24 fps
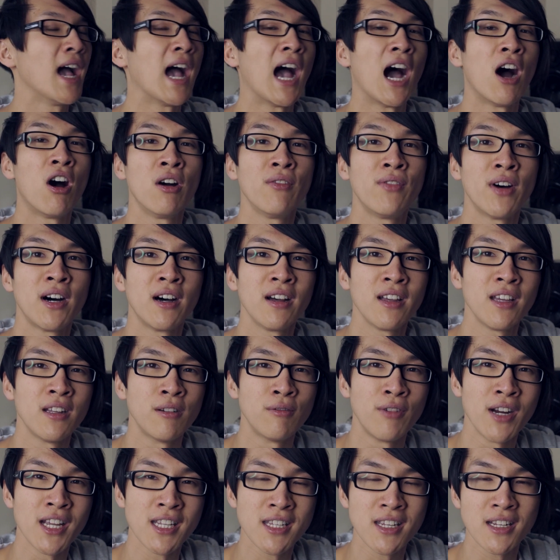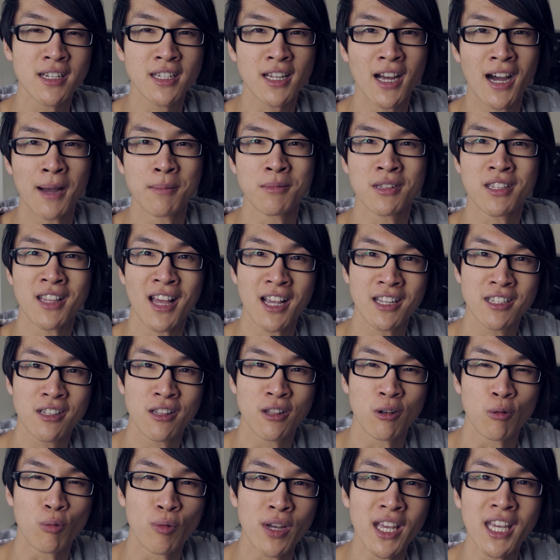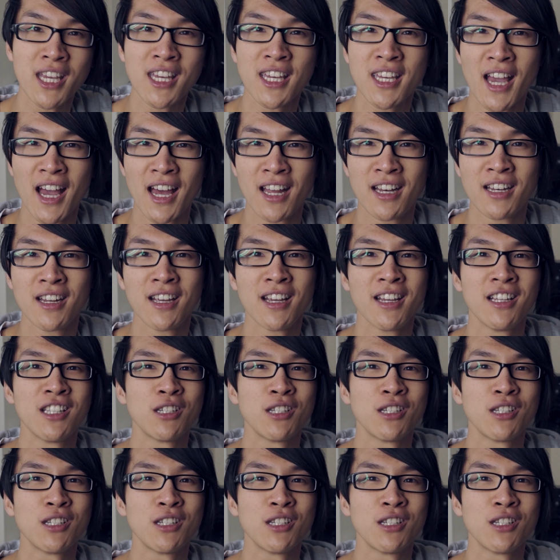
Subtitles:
However, in recent times, thanks to the weak yen,